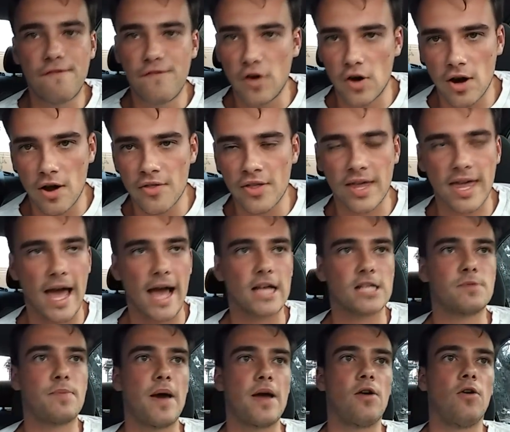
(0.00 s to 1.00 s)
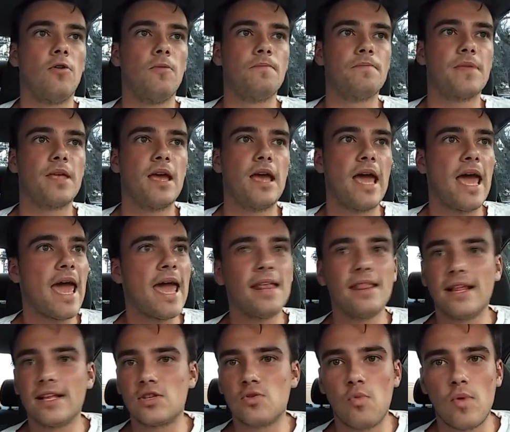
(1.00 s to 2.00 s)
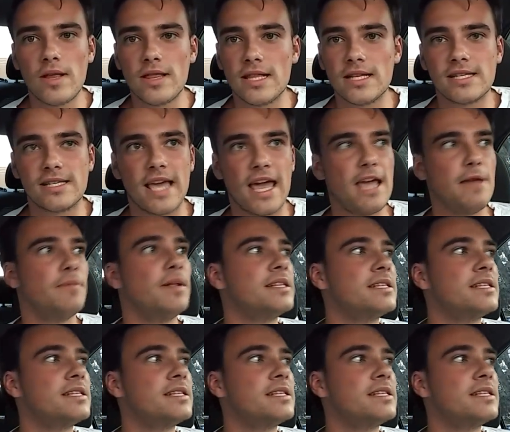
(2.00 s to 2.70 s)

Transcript: foot on the gas pedal and let's win this game.